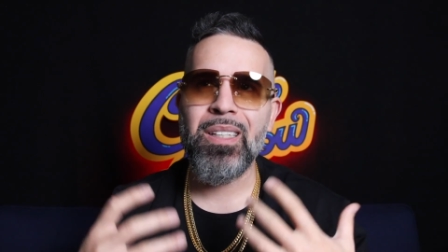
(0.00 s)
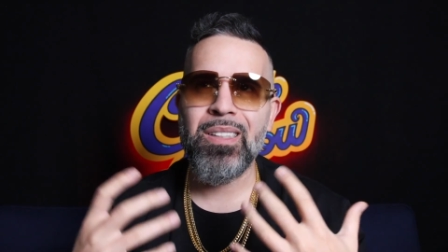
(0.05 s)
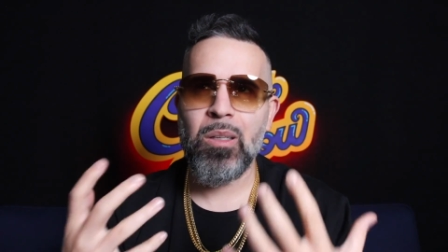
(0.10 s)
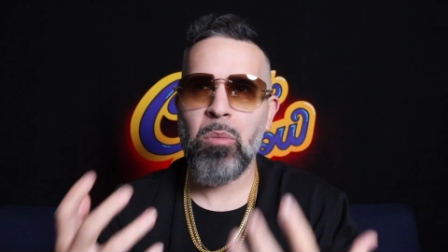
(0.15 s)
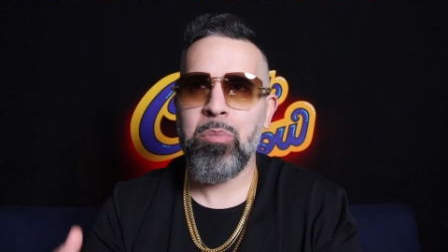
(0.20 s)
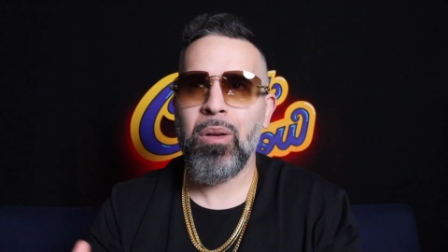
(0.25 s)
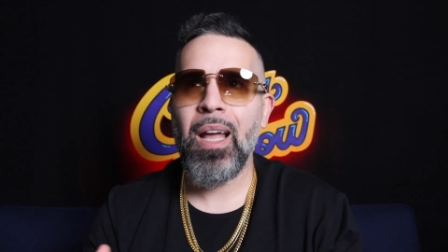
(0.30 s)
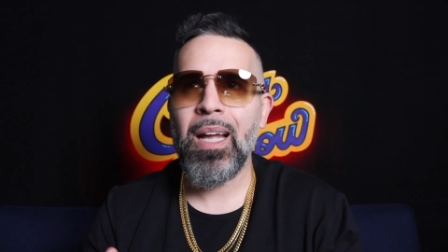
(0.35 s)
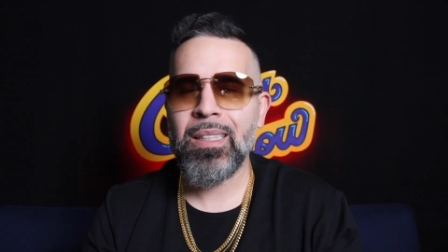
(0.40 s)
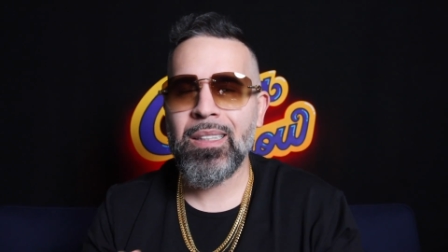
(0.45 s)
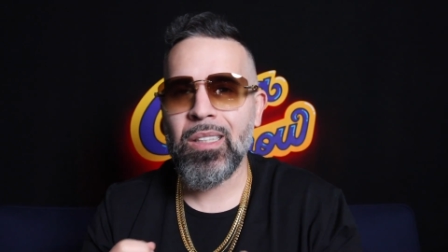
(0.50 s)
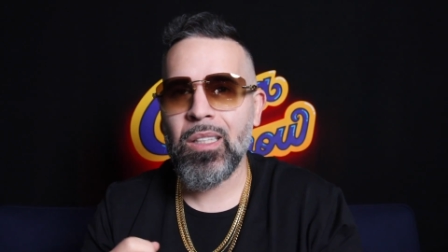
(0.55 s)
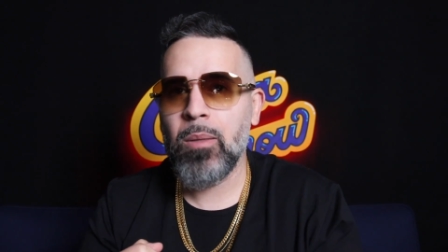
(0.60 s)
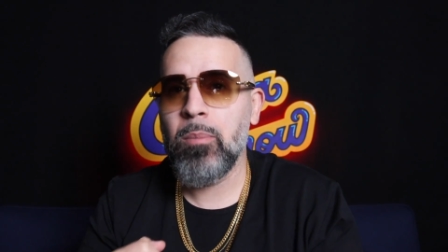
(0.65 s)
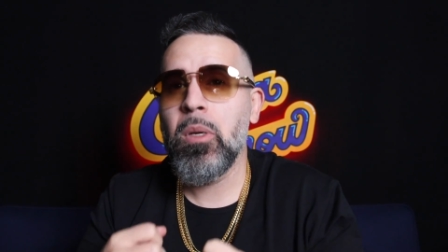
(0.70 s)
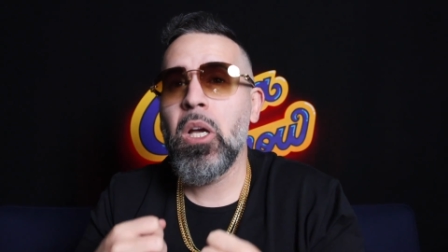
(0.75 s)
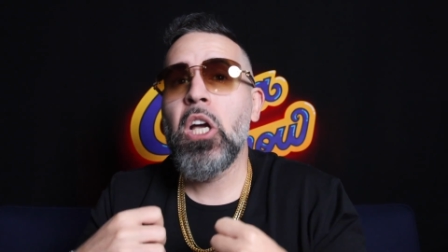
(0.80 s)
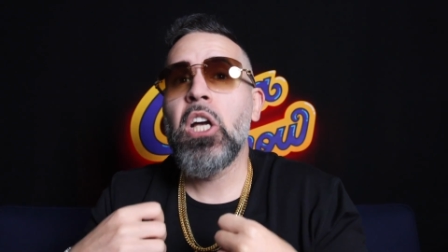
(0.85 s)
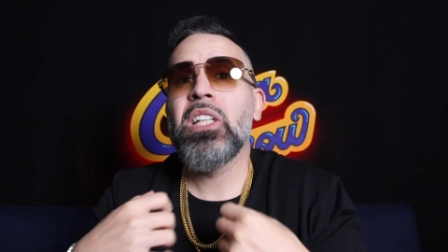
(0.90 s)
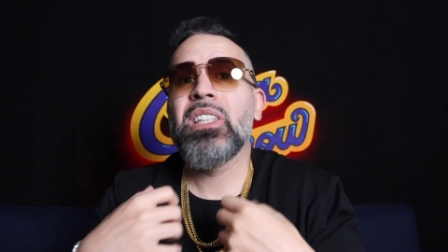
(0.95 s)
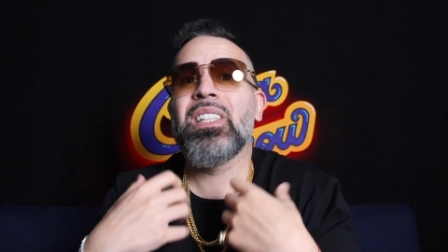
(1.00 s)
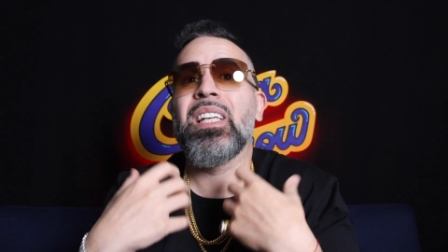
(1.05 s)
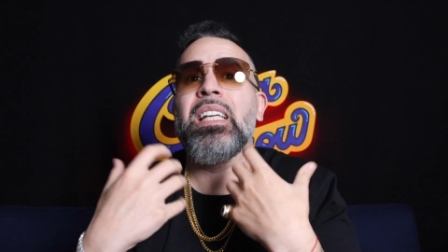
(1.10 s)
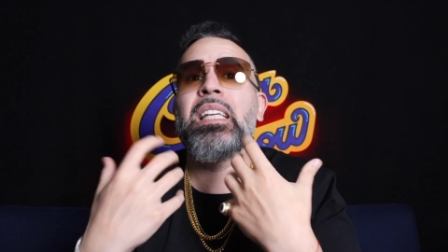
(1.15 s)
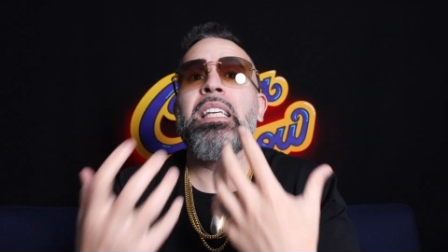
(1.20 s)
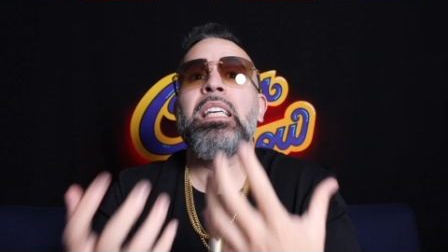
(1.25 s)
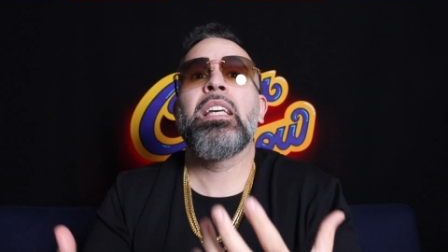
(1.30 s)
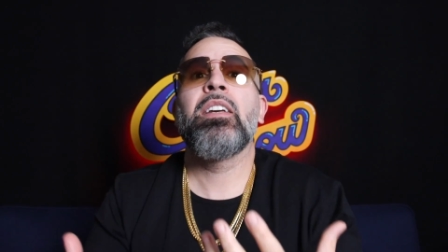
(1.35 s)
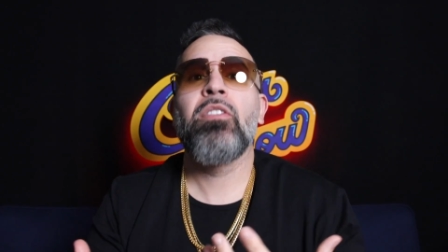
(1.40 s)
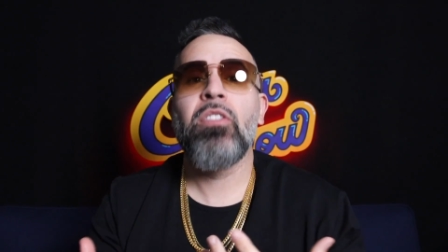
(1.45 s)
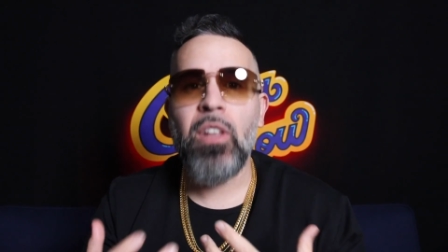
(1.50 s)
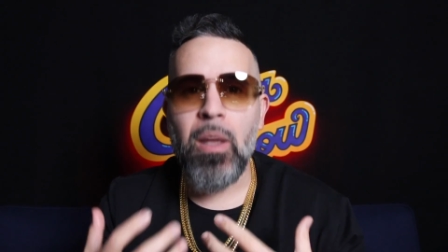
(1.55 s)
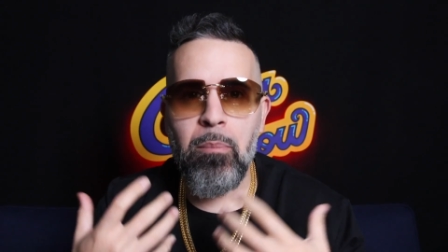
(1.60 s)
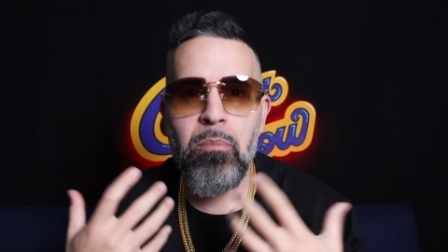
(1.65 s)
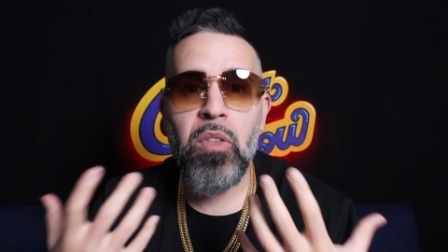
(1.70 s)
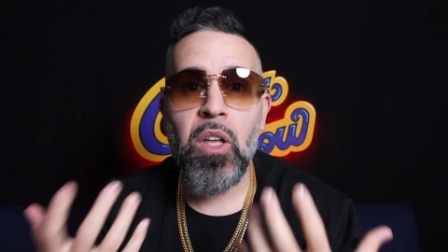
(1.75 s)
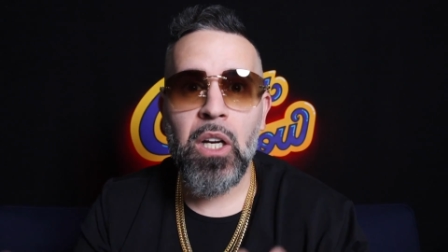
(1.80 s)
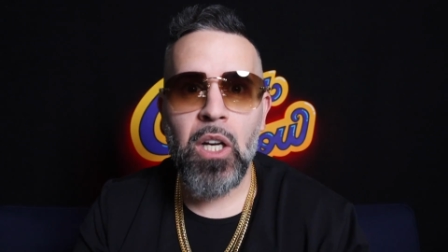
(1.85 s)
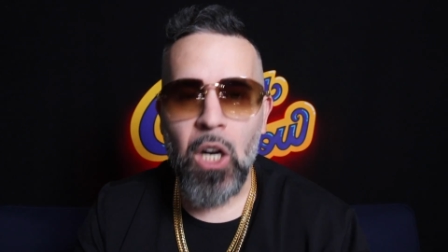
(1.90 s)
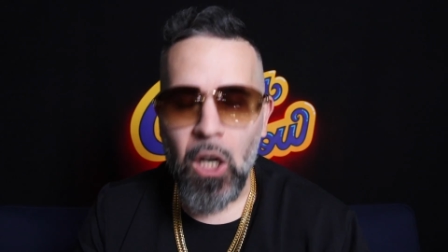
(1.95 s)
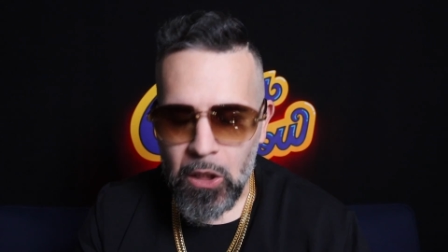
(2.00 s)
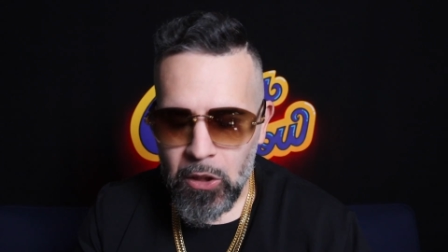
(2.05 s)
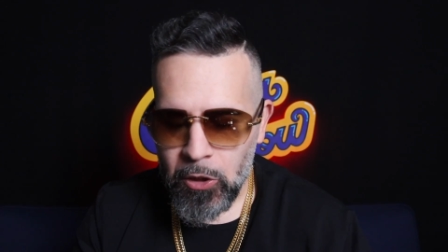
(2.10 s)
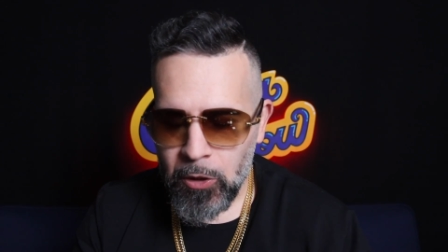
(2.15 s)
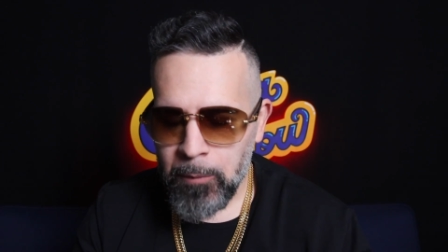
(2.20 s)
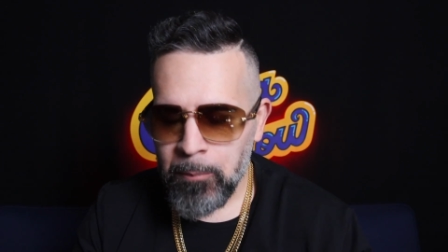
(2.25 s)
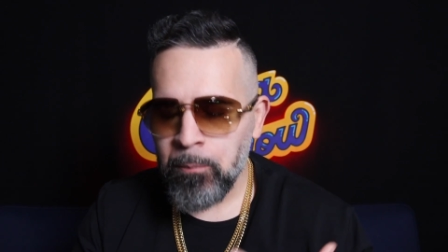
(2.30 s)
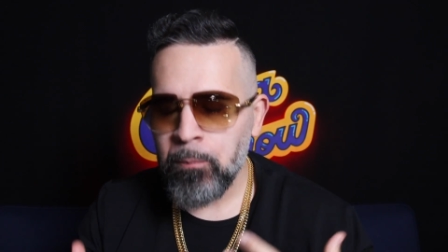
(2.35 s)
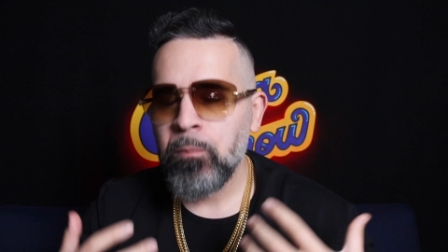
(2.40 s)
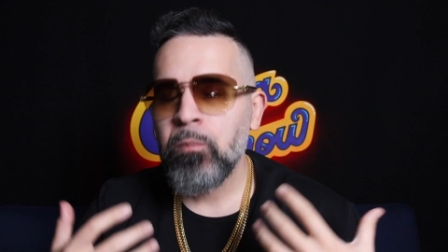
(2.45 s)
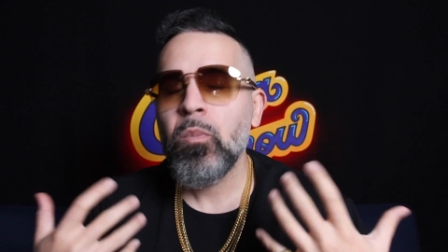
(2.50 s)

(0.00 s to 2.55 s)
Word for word: is applied to them to give them the color